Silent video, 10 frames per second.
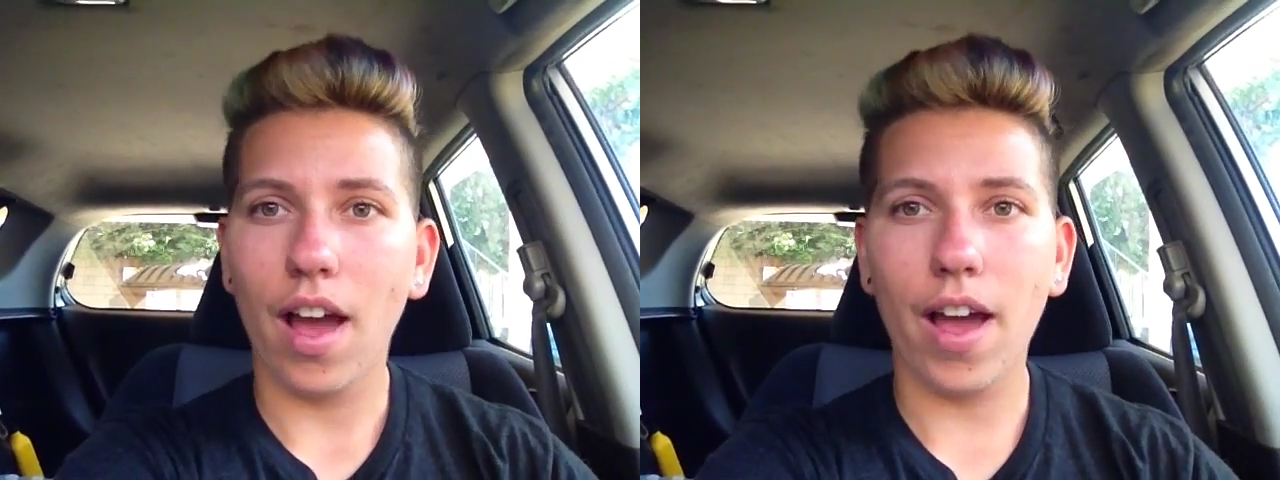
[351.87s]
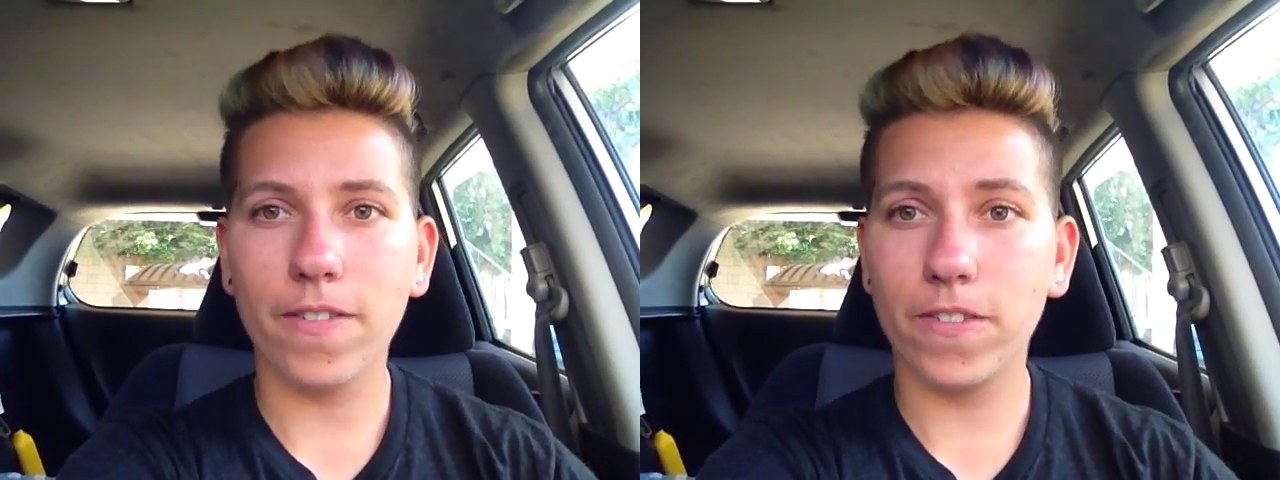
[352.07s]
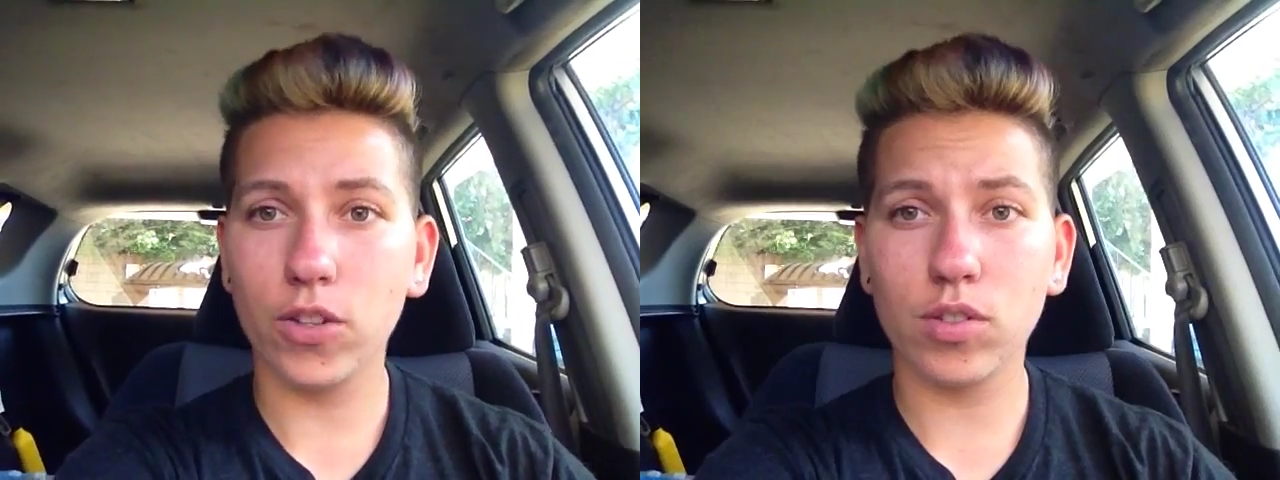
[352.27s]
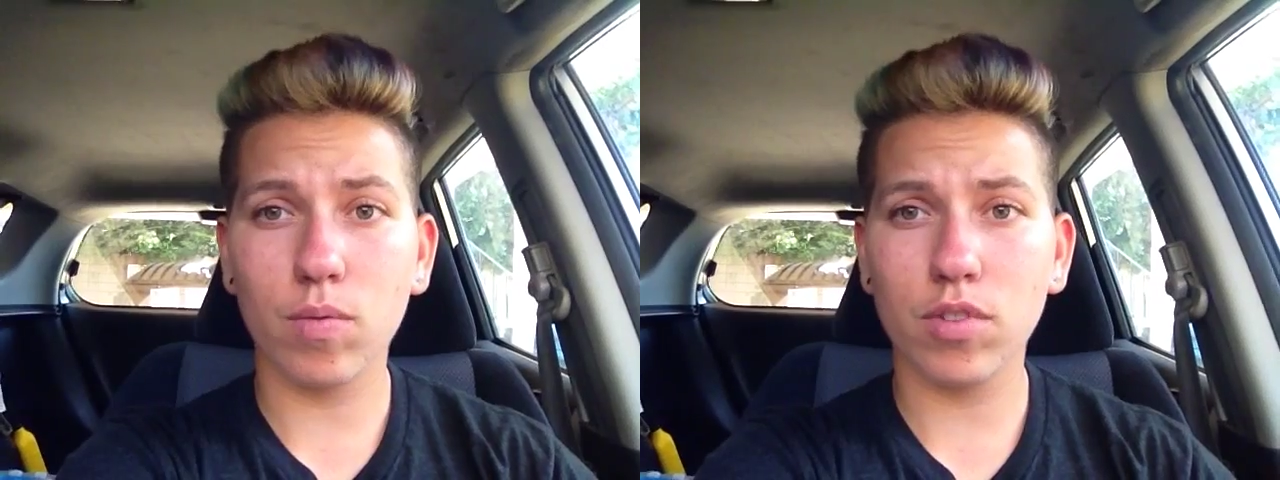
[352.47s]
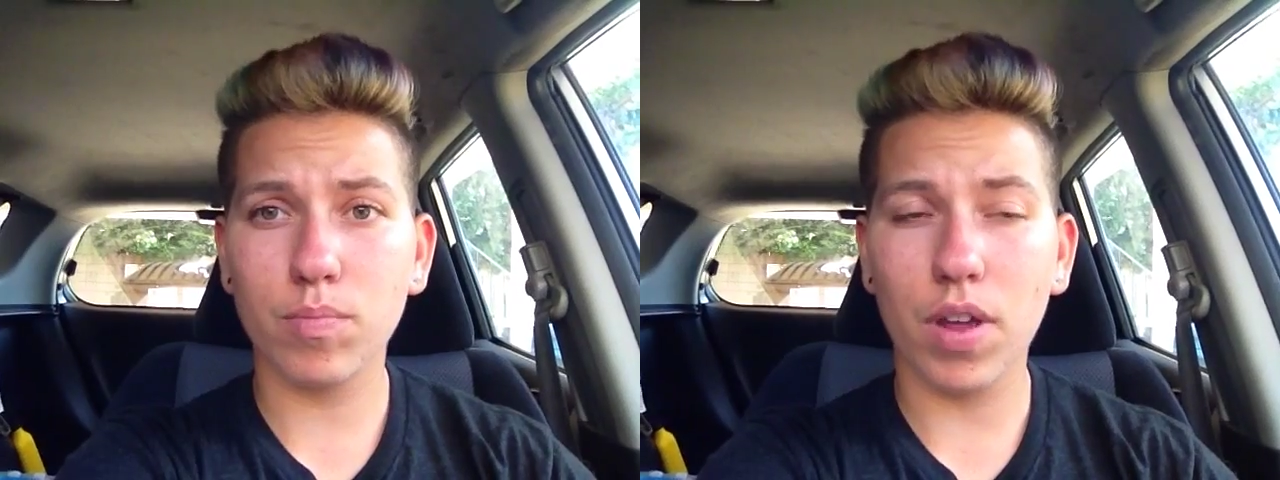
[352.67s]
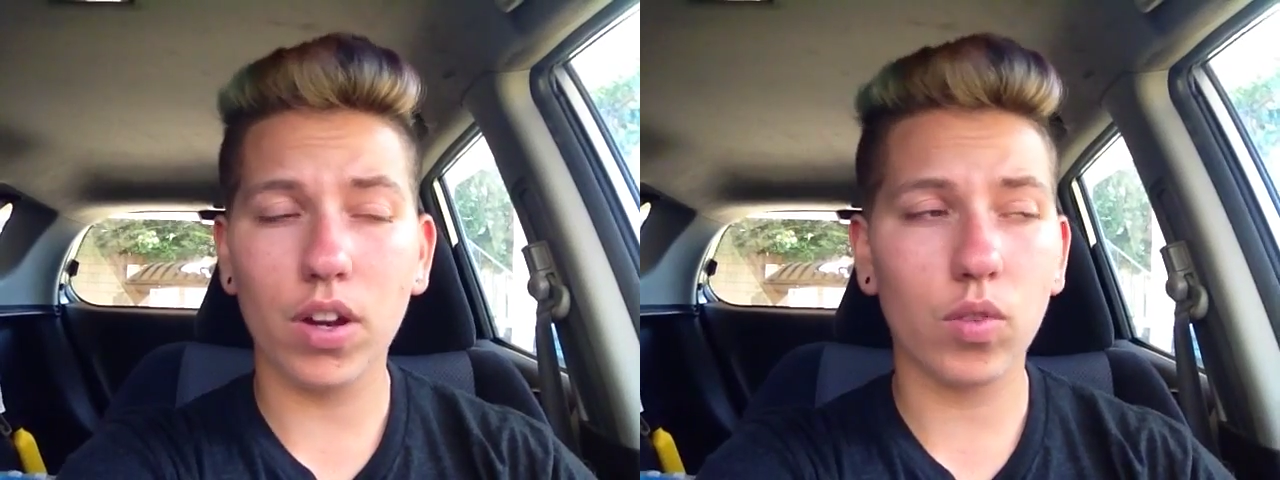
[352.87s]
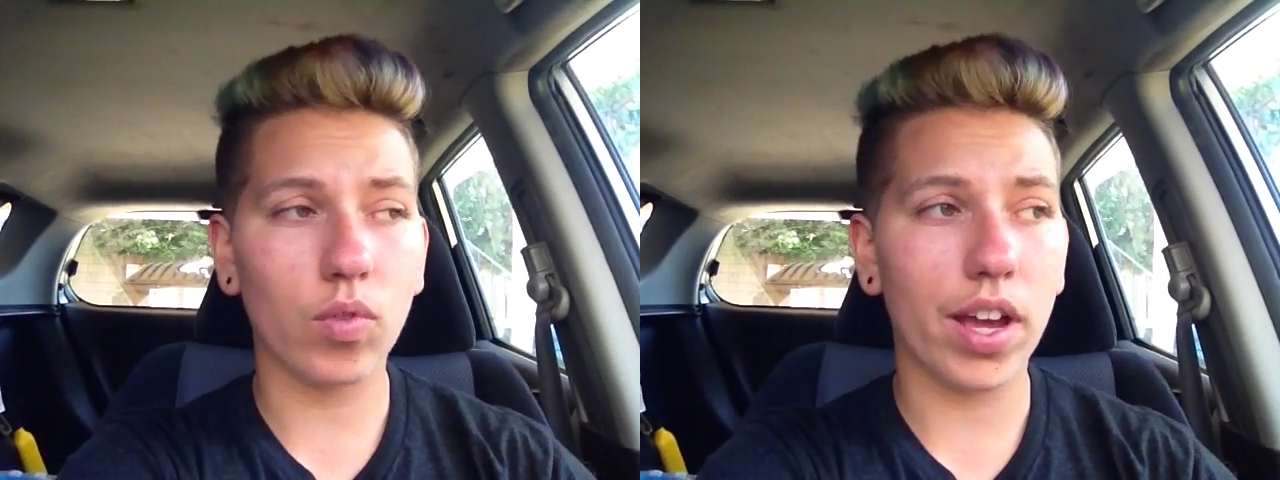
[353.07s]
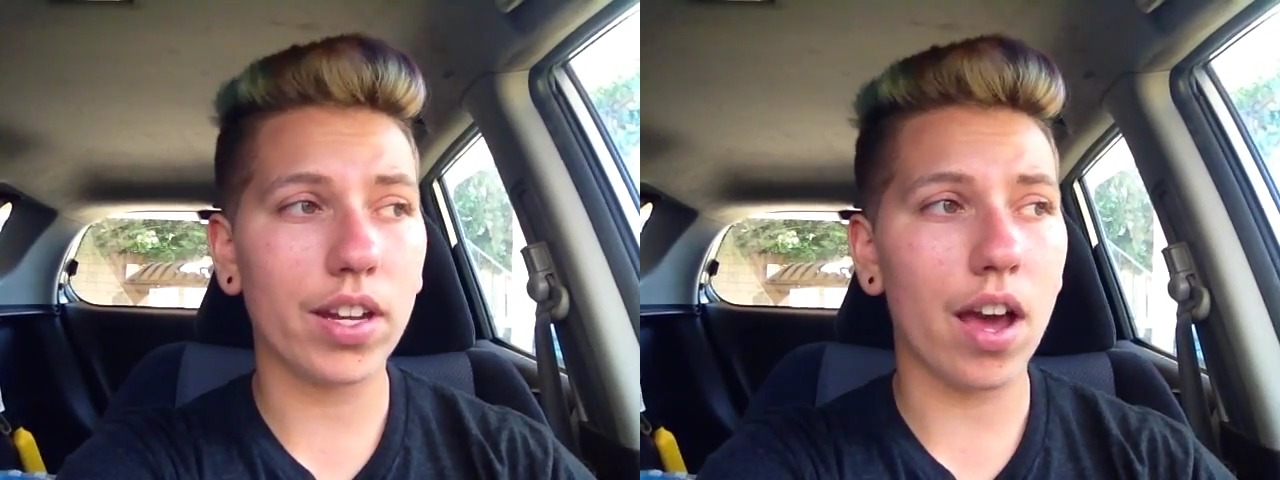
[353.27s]
I feel so much better
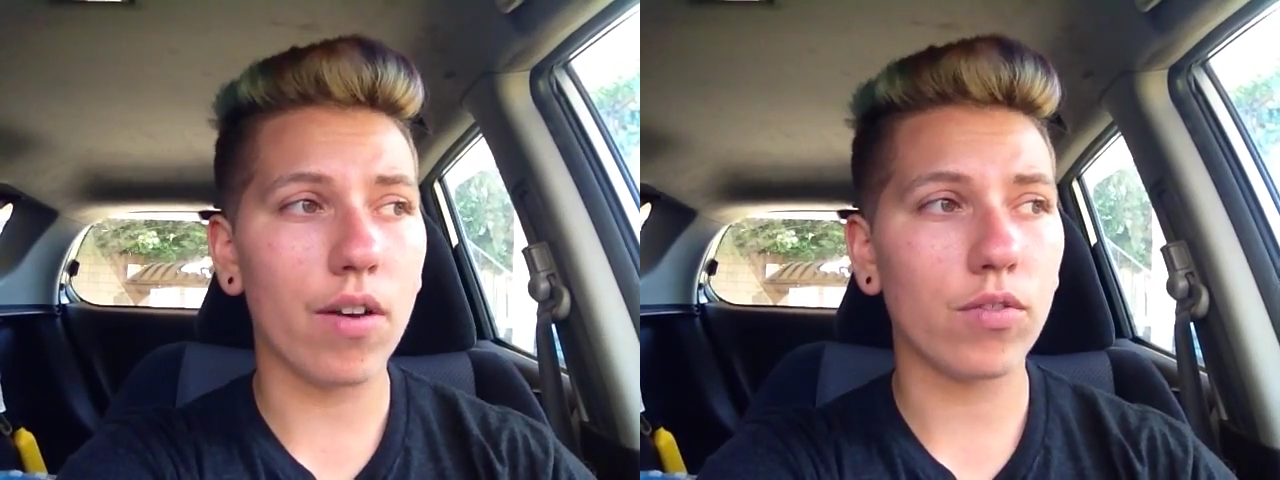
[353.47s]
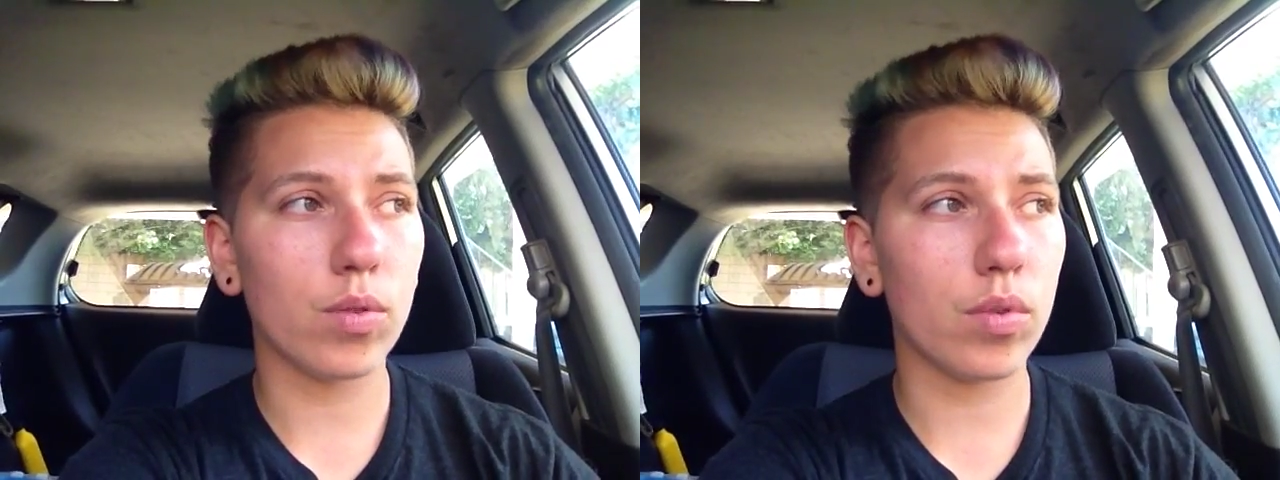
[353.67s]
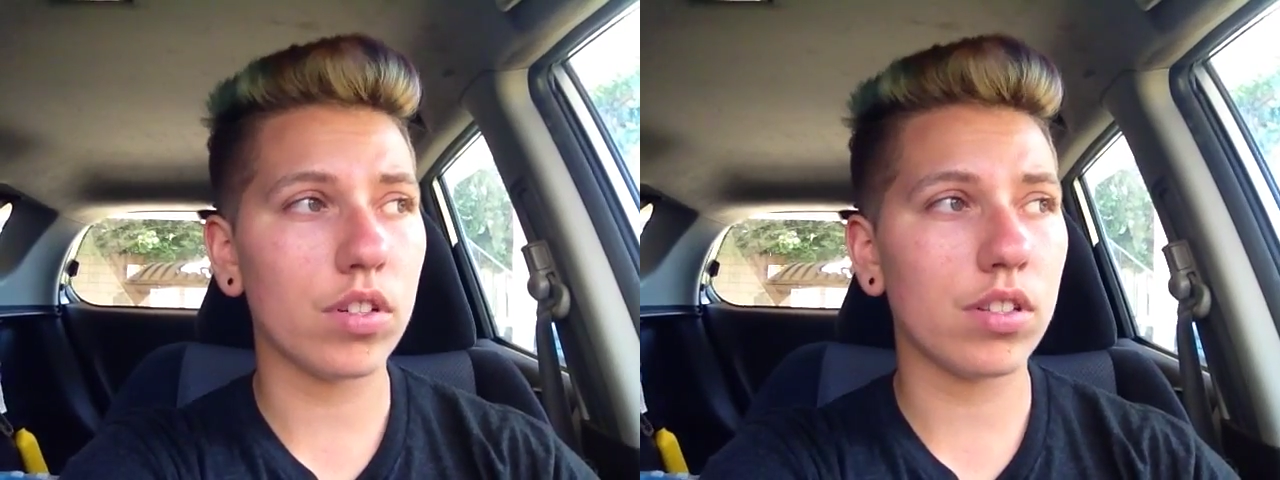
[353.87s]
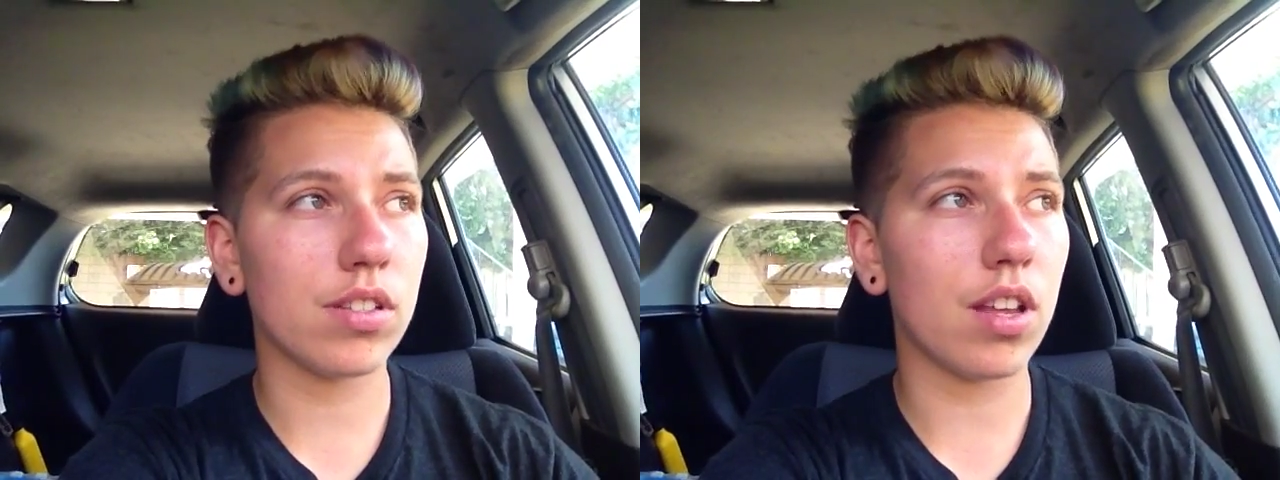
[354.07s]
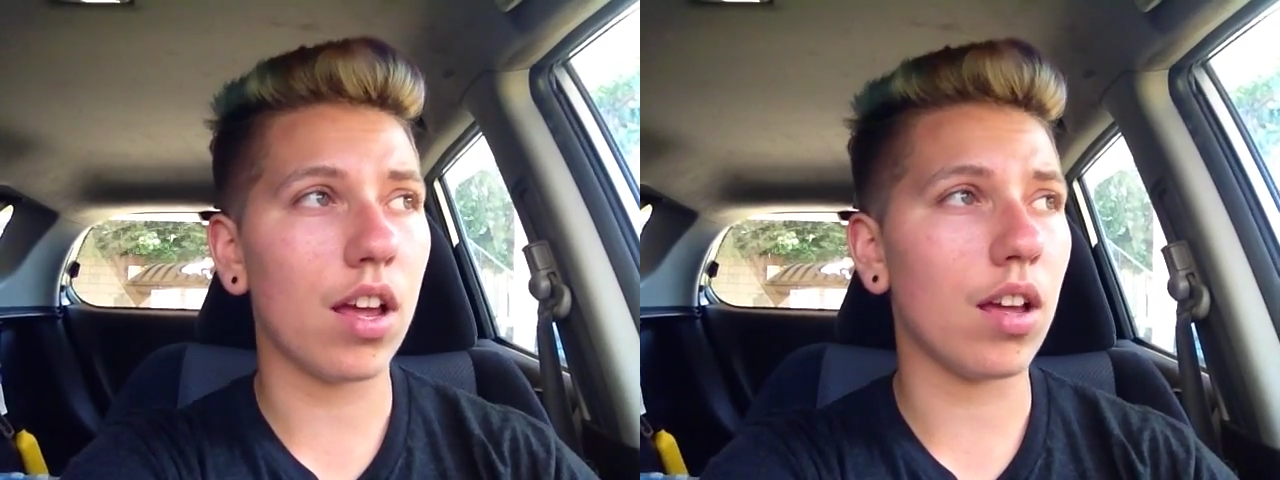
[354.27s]
right afterwards.